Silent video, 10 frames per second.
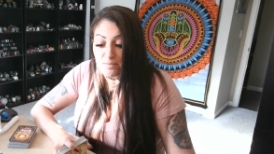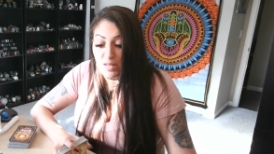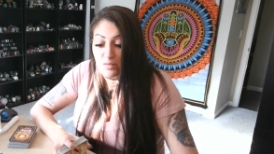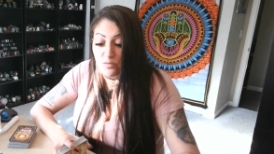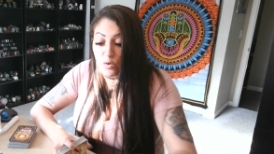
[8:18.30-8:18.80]

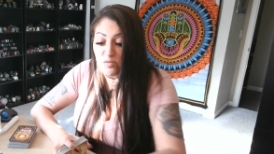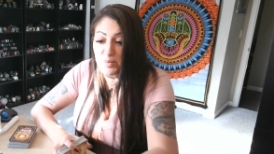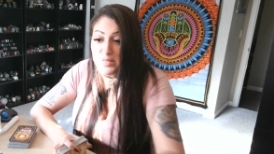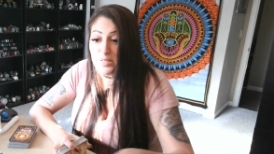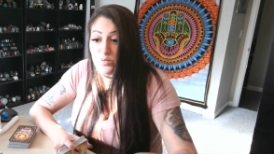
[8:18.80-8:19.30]
Four of
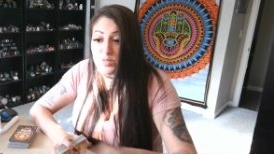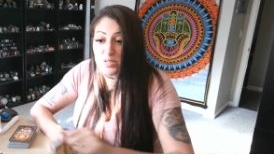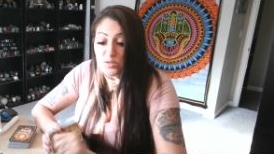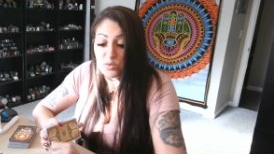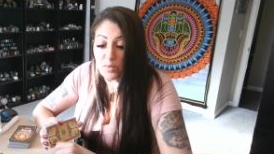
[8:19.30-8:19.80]
Pentacles here
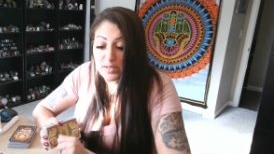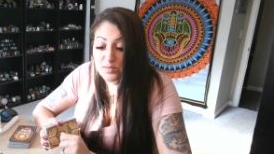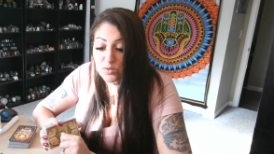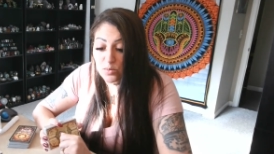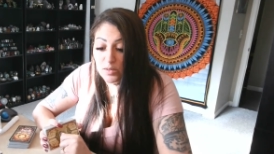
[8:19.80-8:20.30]
twice,
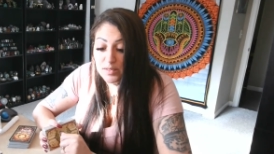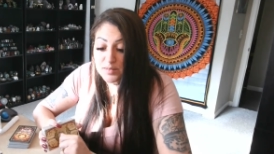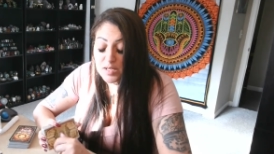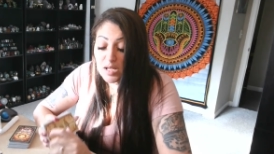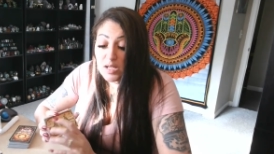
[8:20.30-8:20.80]
Taurus.
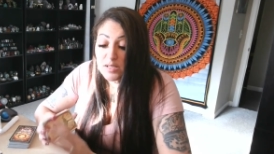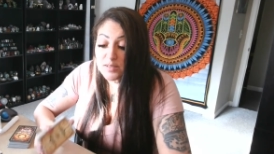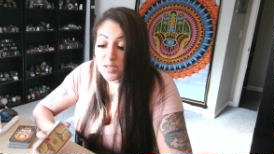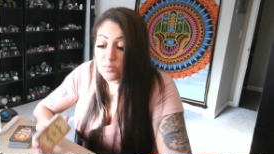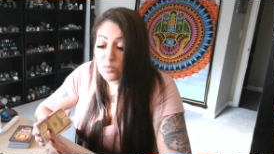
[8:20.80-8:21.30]

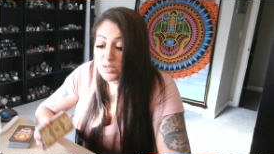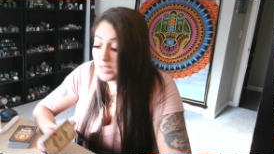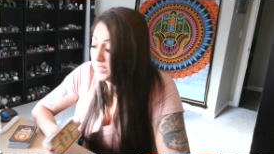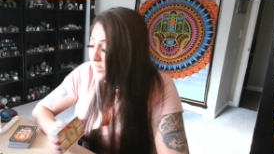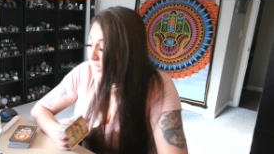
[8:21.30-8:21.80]
Someone here, and